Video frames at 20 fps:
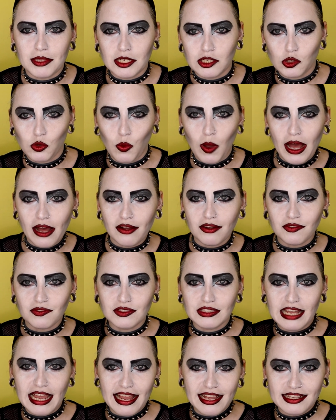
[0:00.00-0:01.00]
the 12
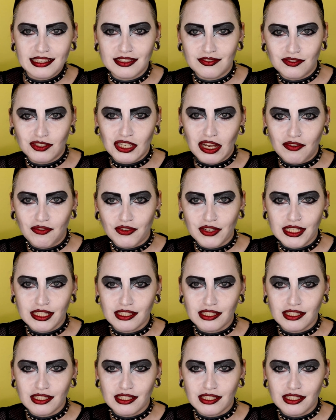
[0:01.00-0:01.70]
Days of Jeffree